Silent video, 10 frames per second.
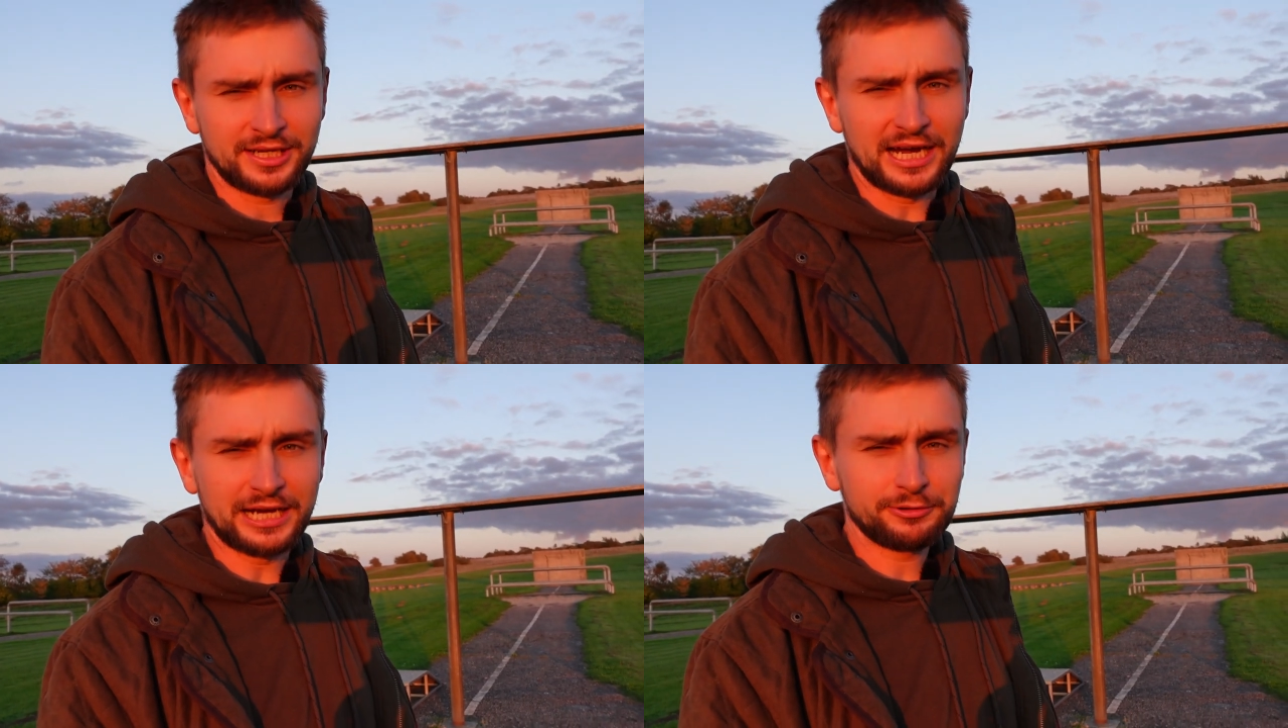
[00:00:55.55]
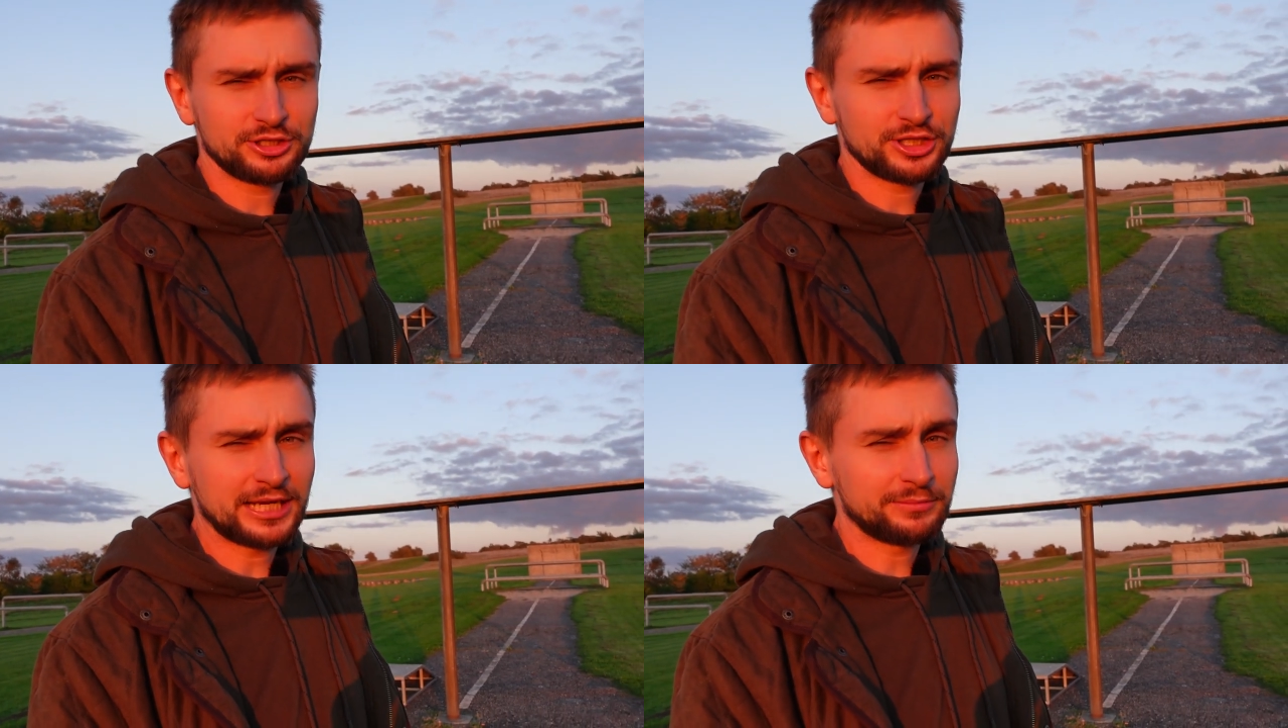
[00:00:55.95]

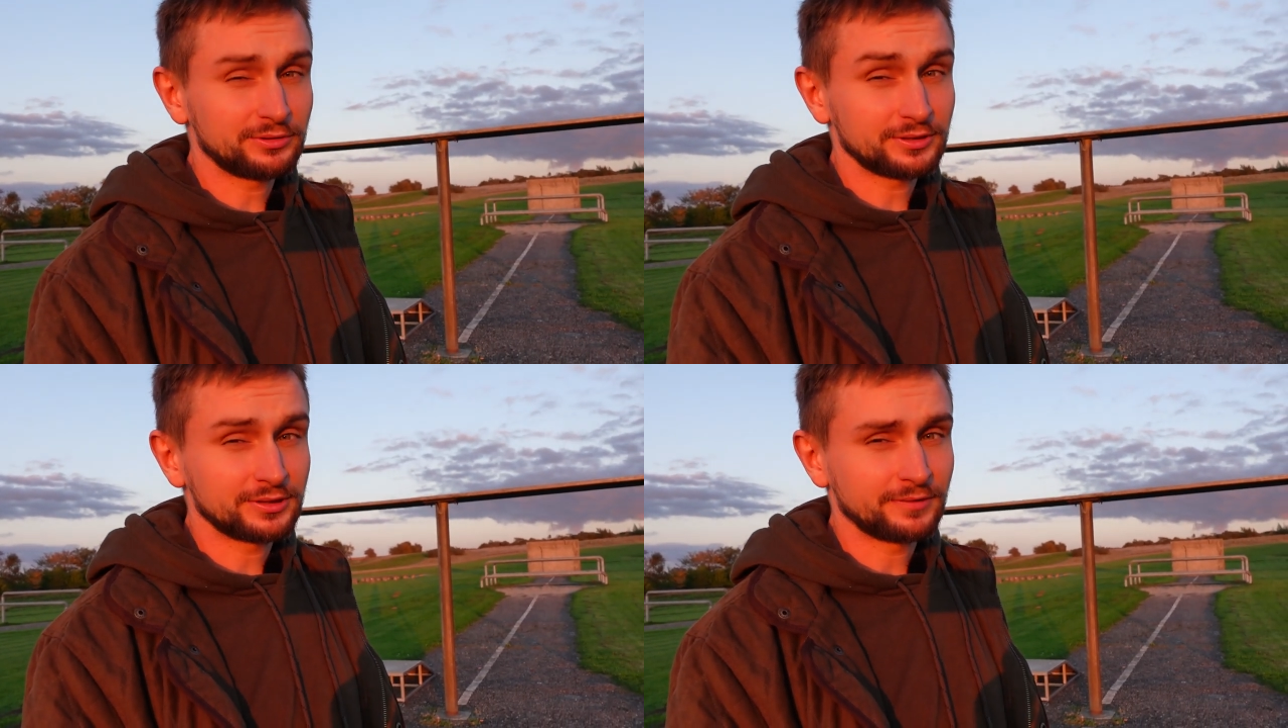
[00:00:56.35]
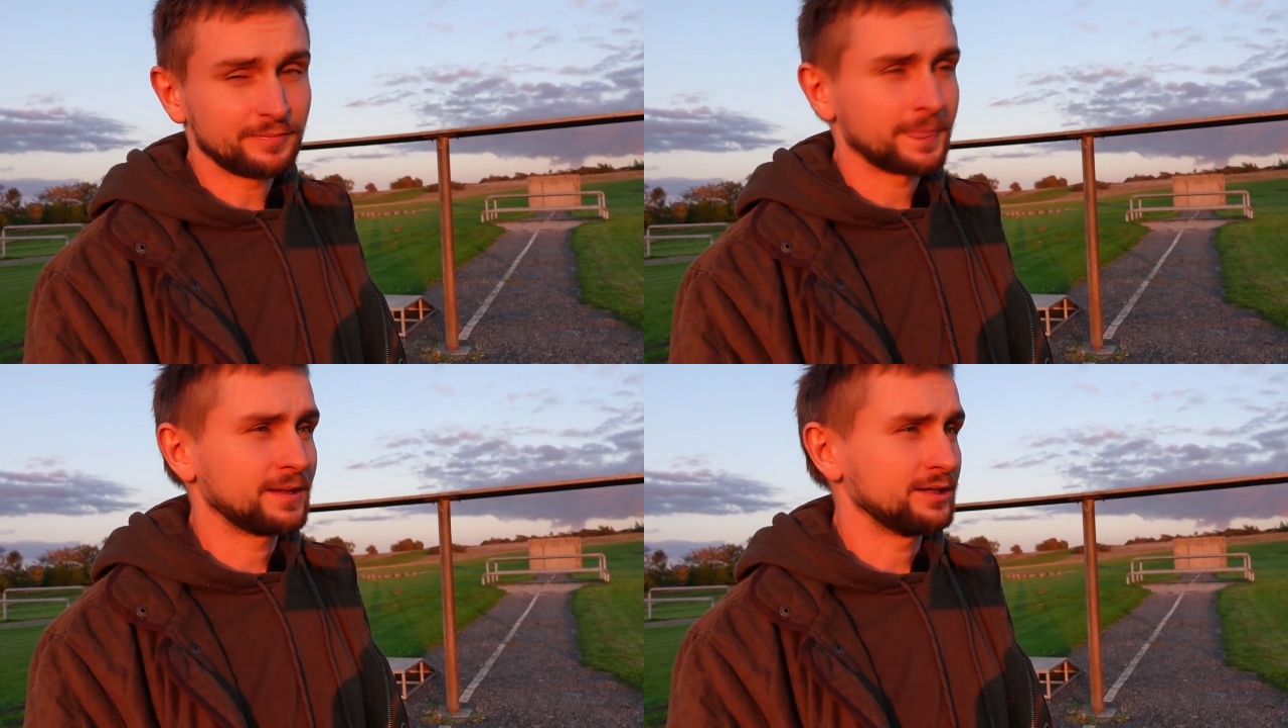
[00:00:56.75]
Irish table
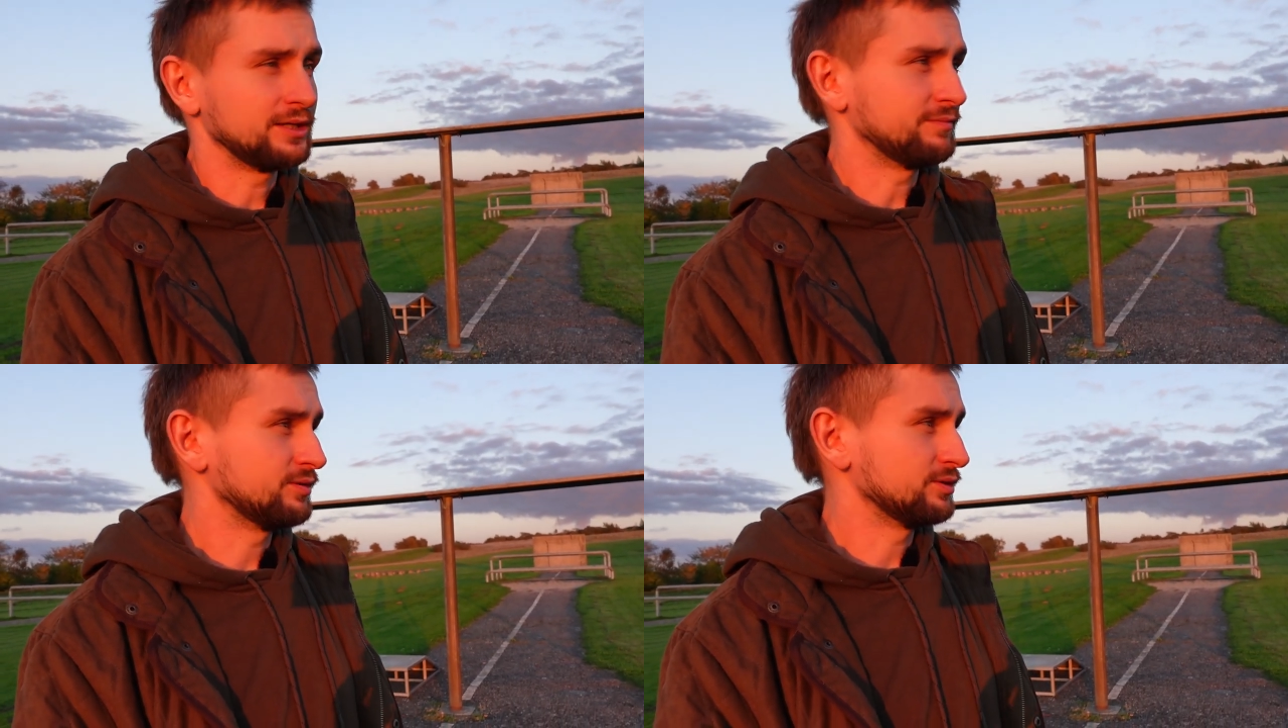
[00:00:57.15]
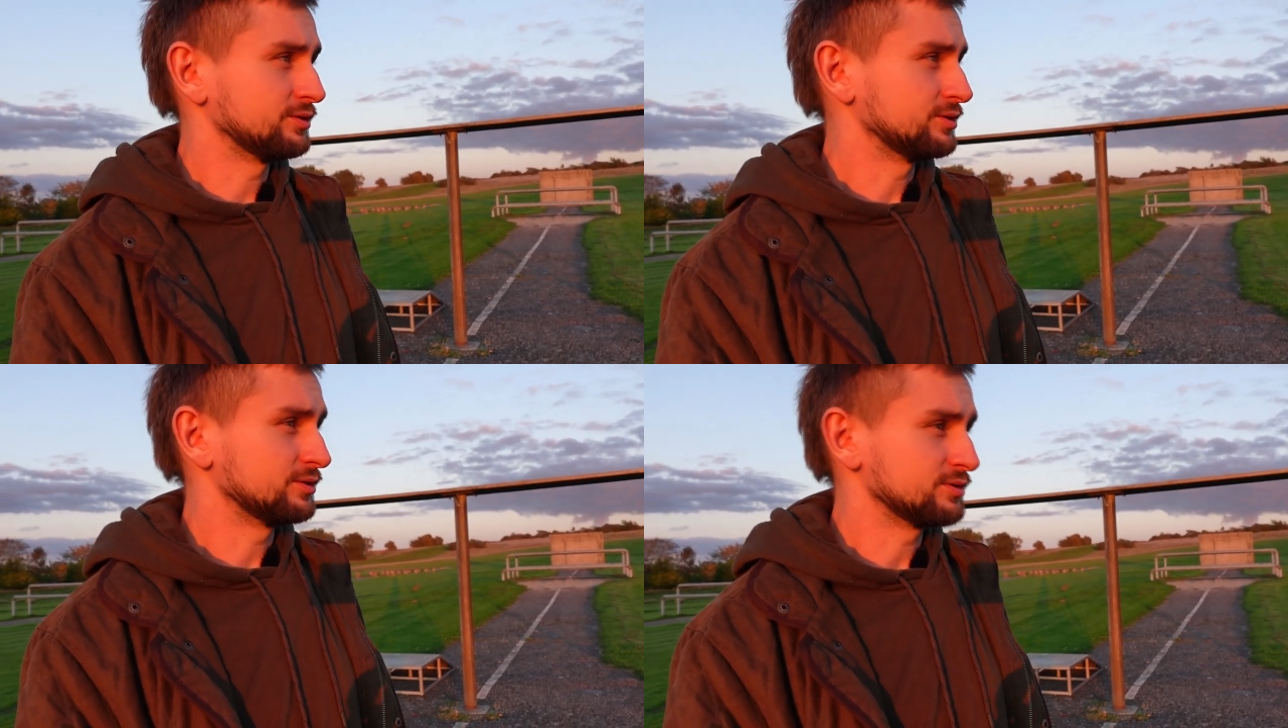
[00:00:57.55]
if
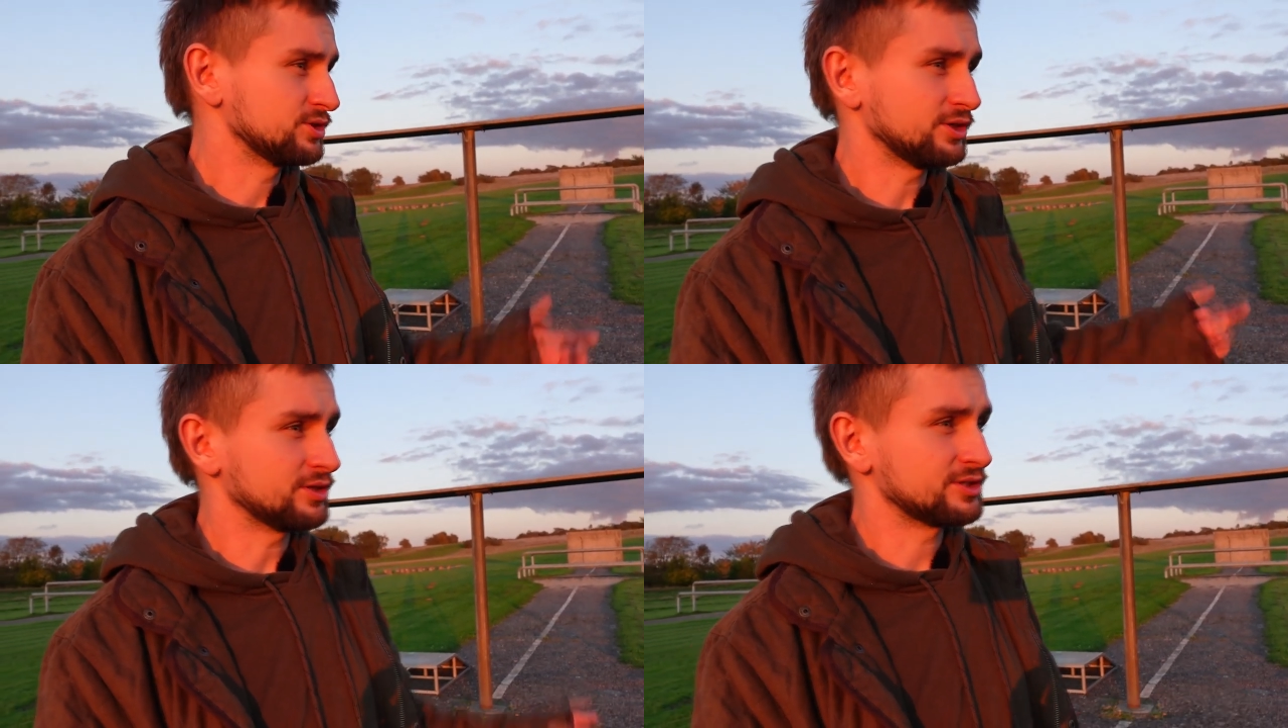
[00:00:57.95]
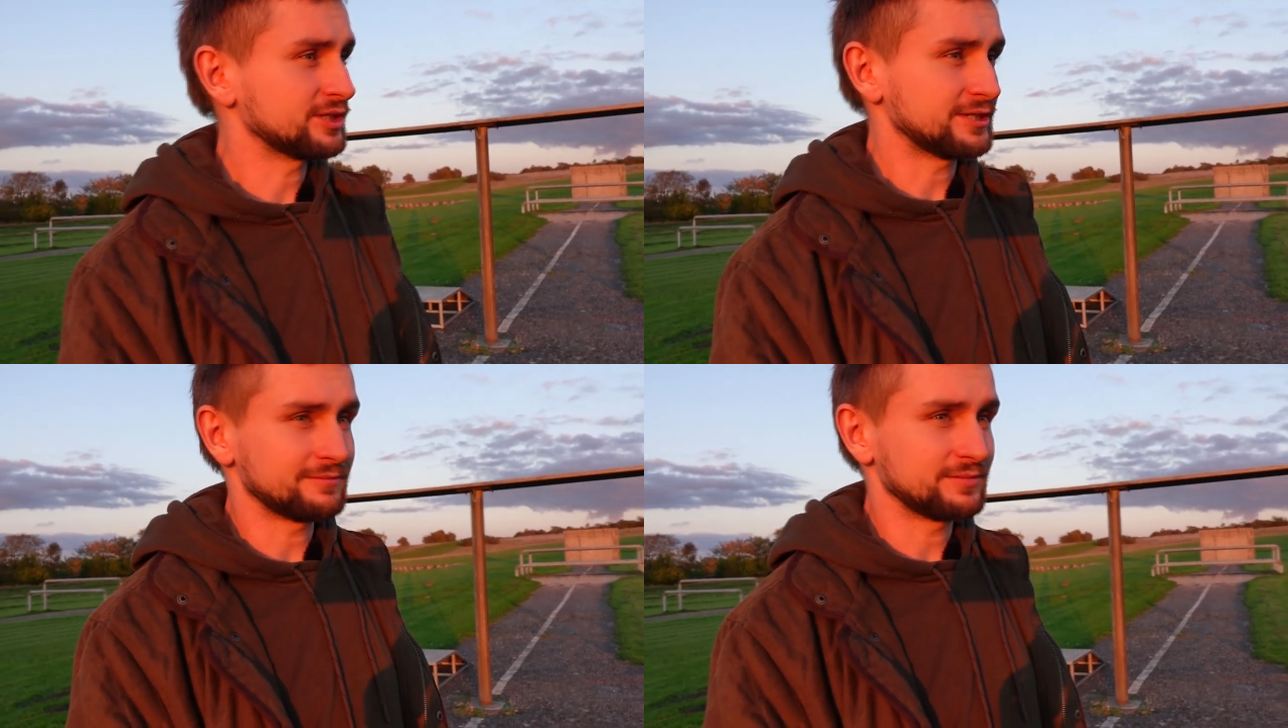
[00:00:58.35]
you join
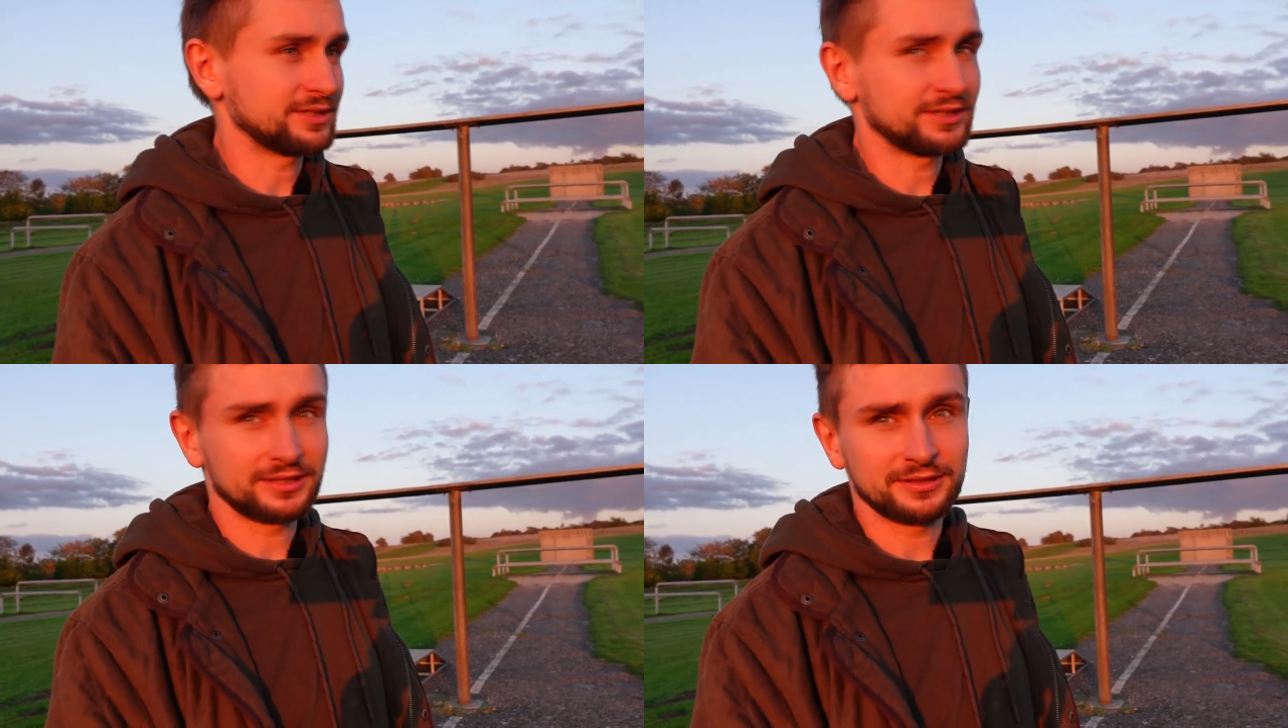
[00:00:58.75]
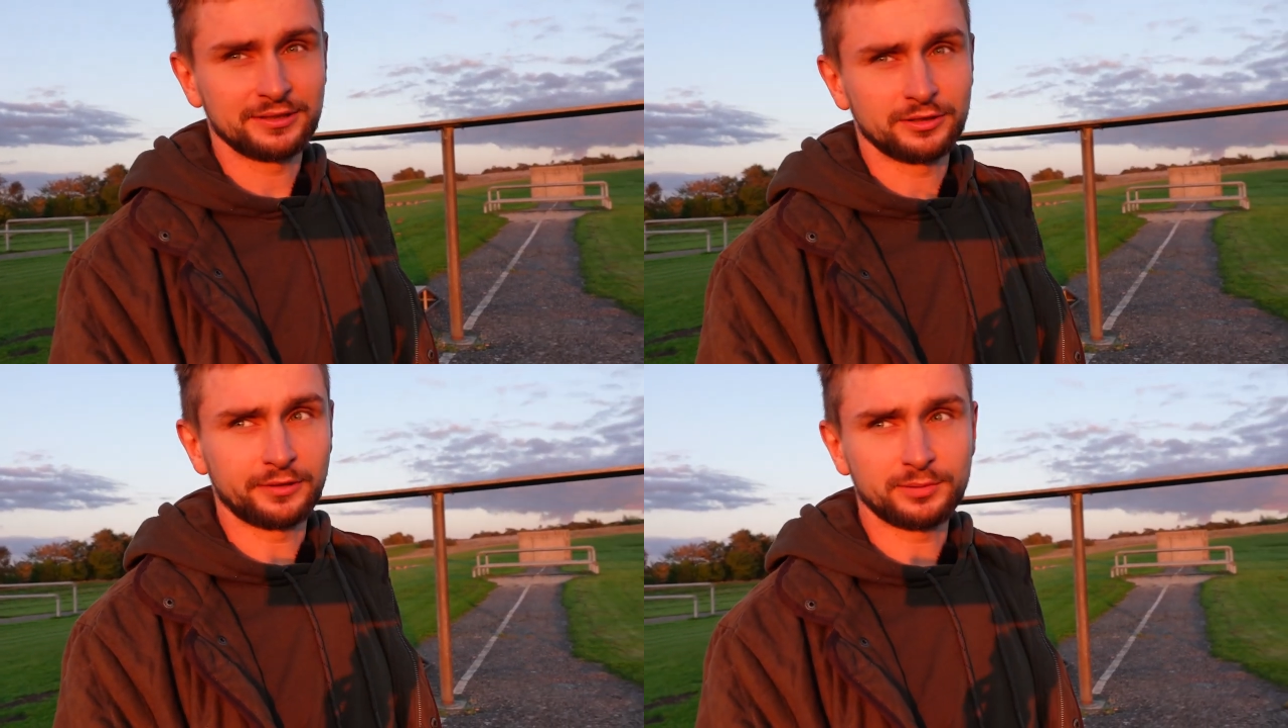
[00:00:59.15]
some uh,
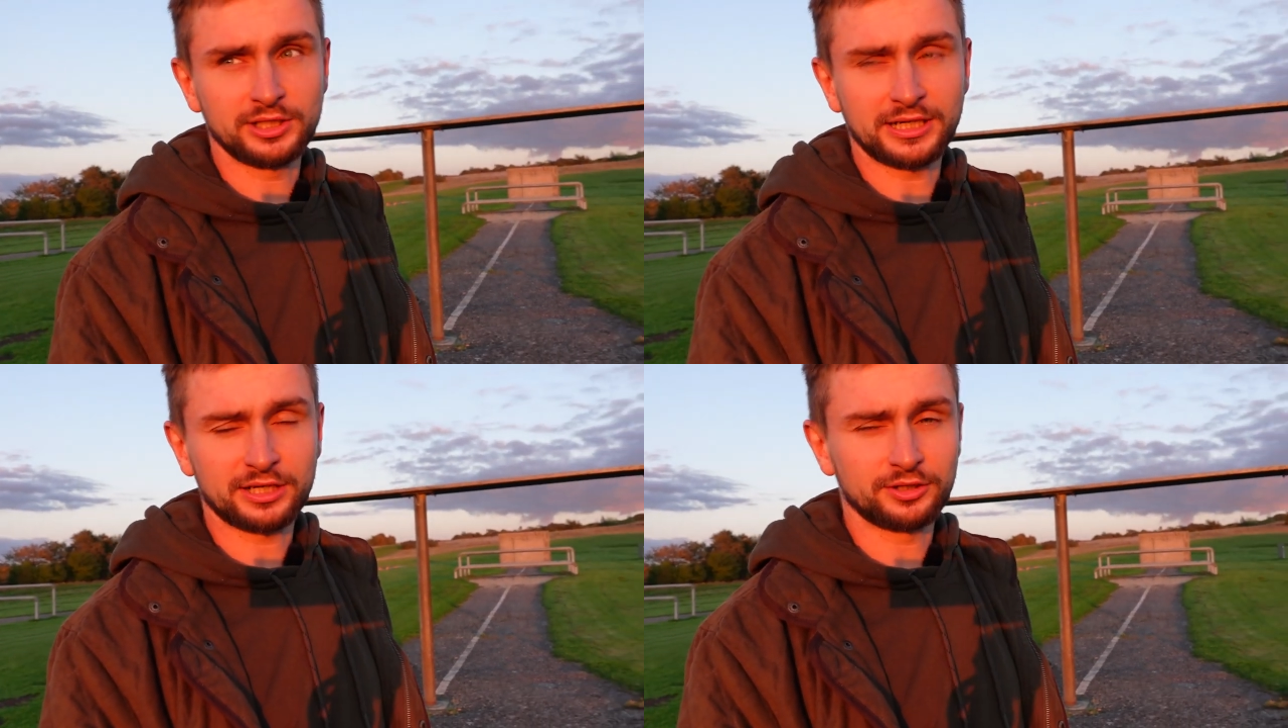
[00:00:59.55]
obstacle